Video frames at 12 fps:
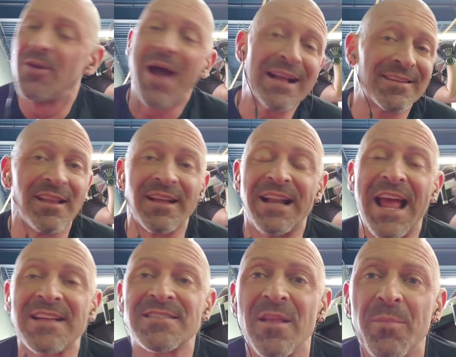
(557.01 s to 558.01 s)
You acted like an
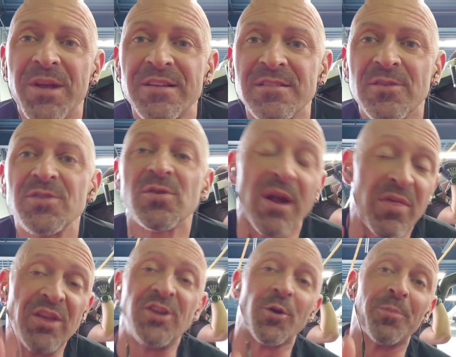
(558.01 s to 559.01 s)
ass on The Biggest Loser. I
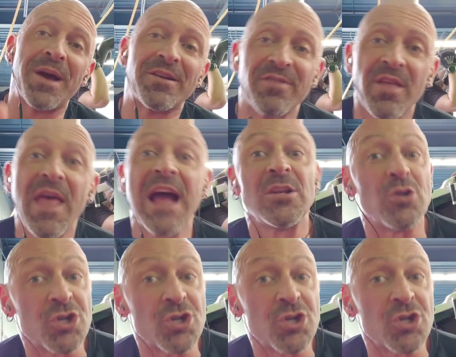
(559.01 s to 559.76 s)
think you're better than that.